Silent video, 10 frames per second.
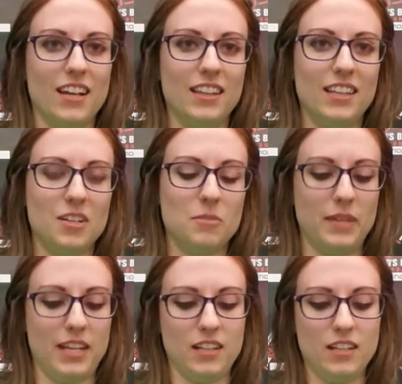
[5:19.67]
a little
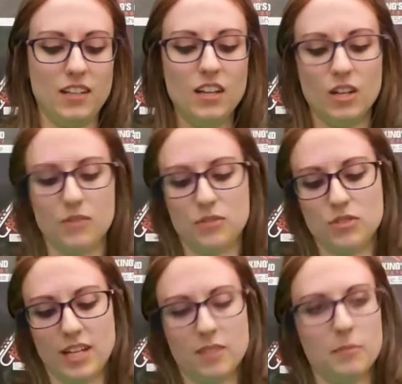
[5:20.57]
bit of
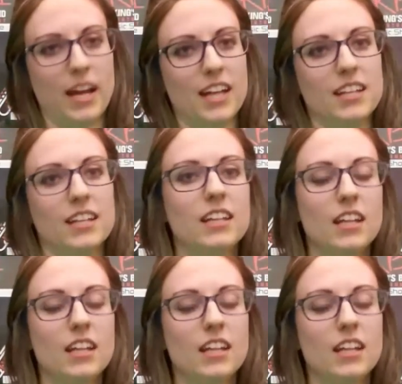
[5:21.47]
strength behind it.